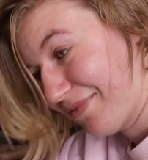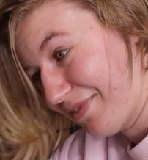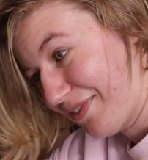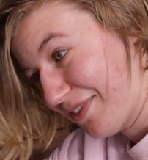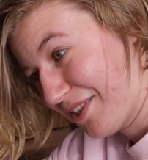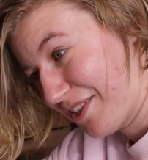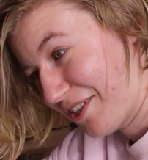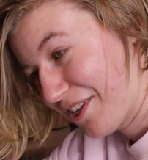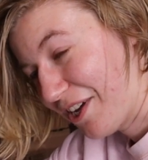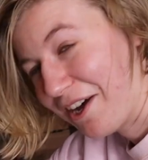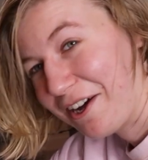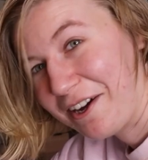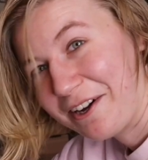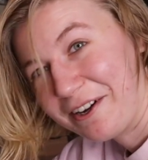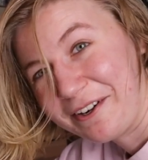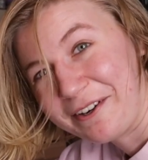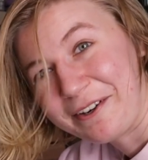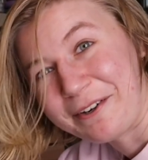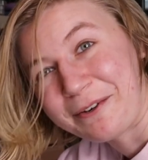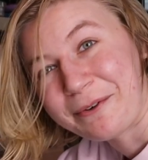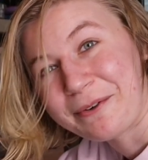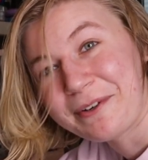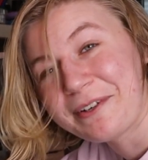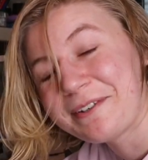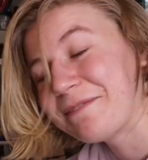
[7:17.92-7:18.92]

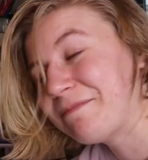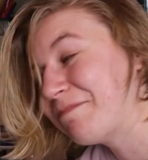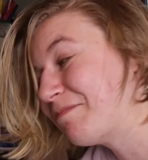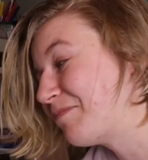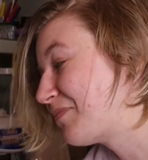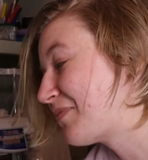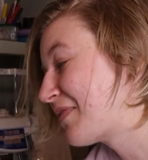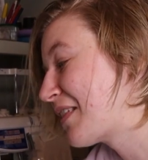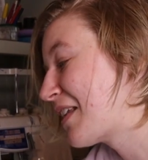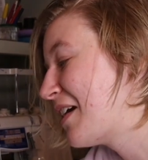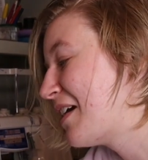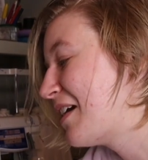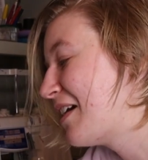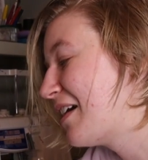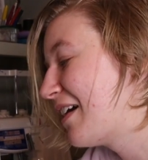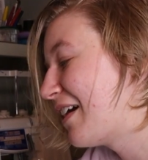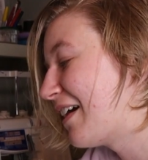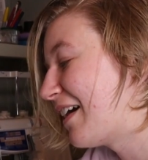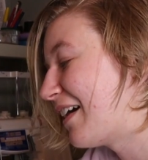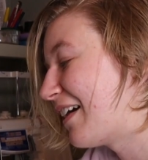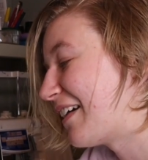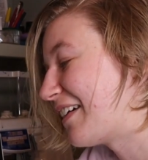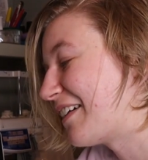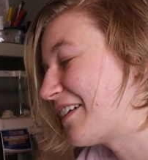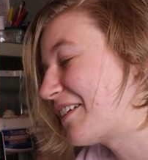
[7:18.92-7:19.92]
So
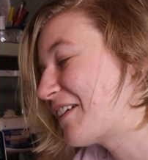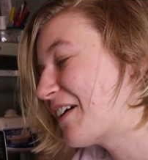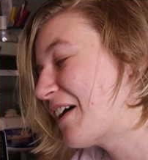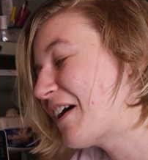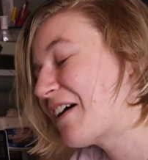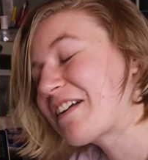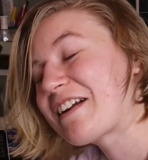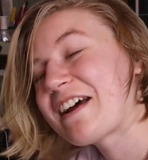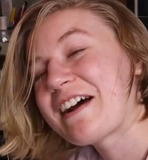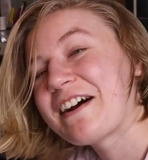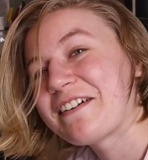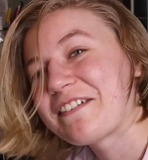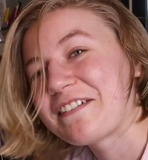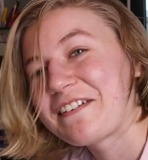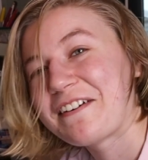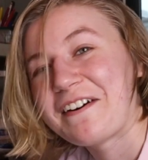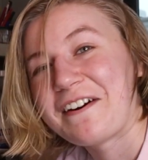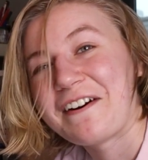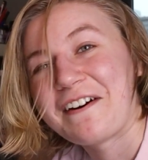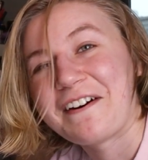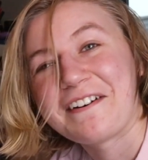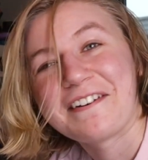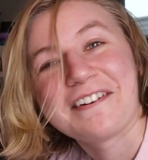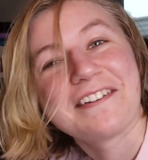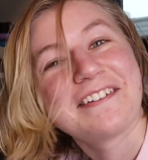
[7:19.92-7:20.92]
I cut out
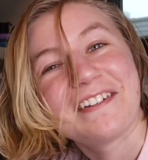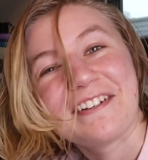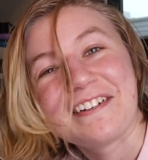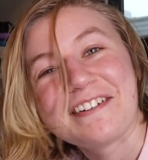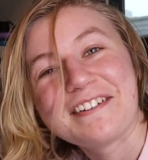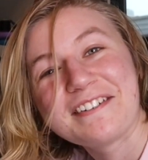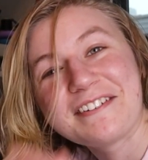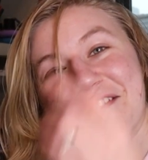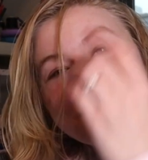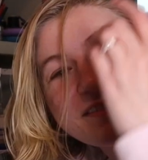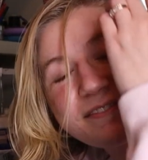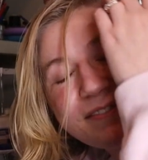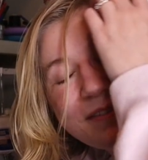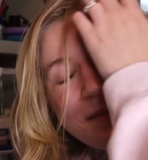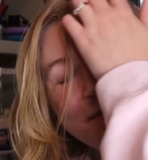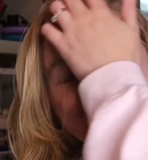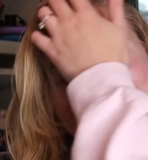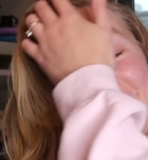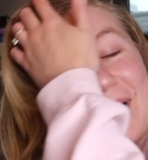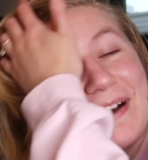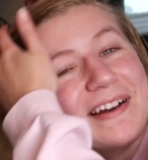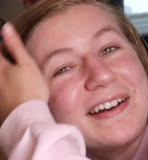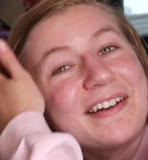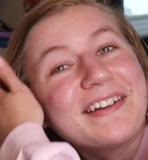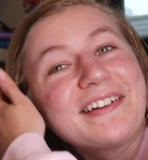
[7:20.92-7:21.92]
all of
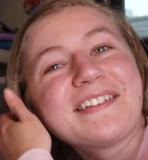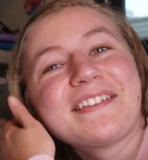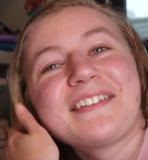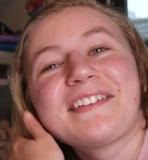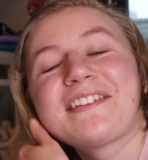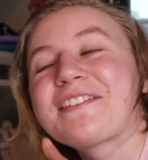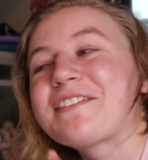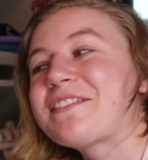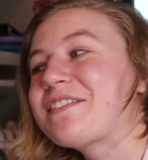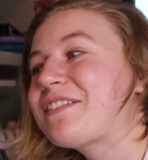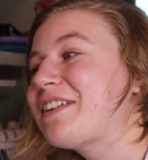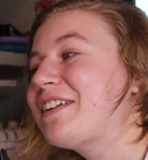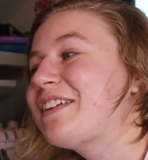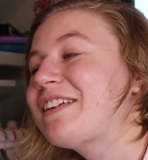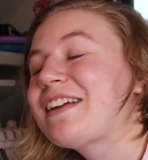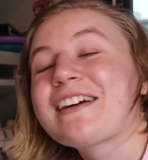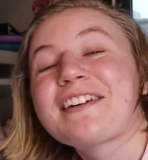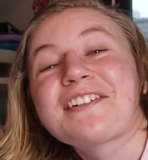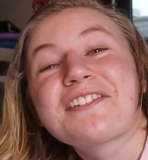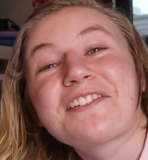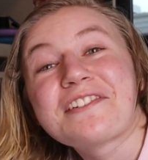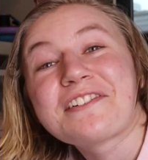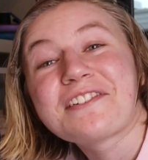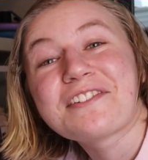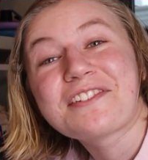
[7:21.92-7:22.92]
my little
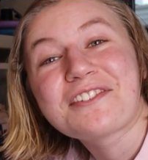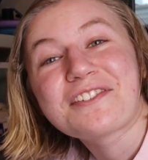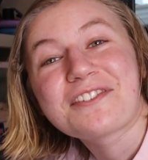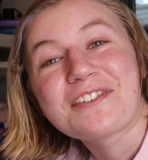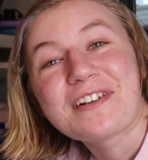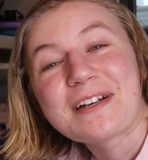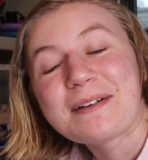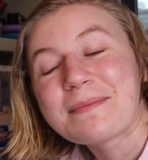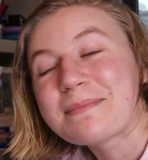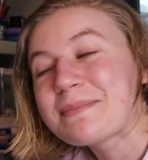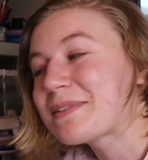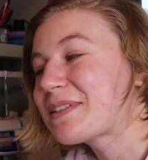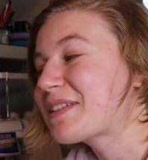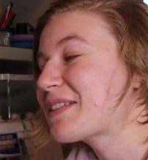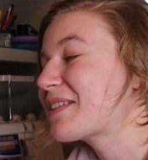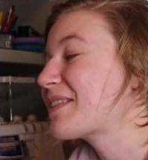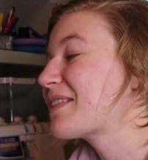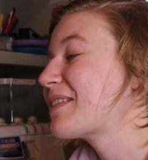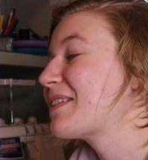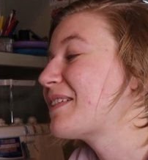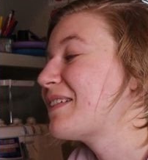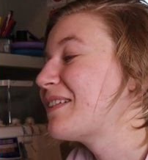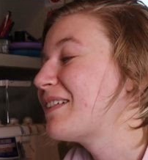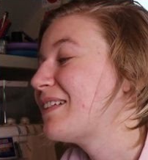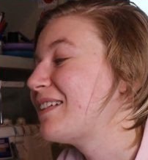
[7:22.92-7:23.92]
connector
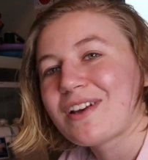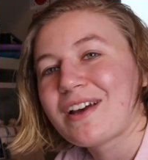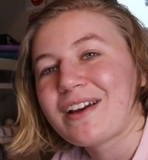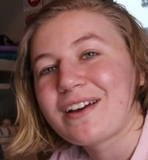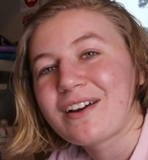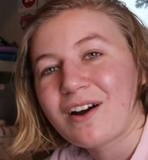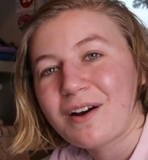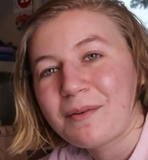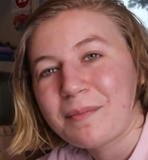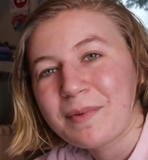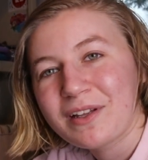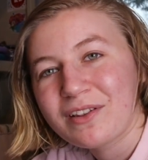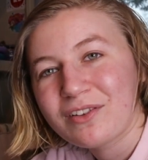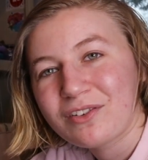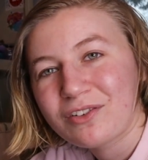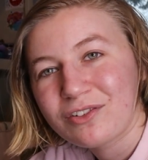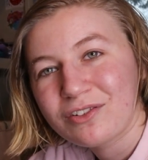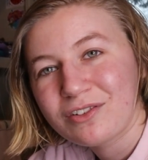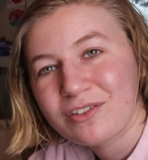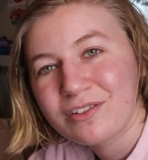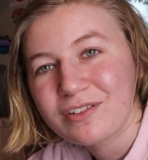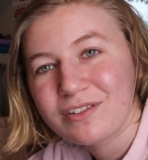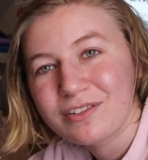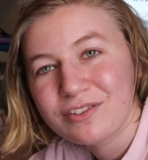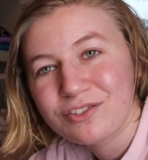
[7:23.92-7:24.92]
strips. I got my
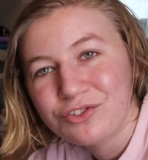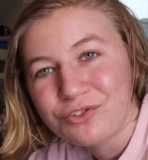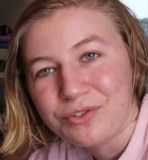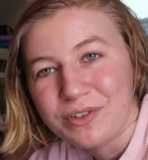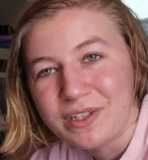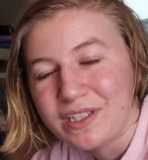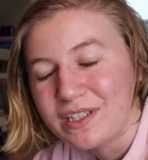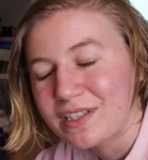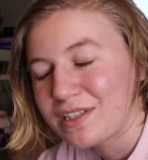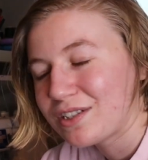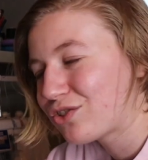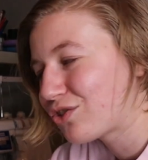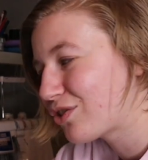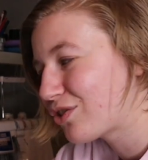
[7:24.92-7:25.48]
little drinky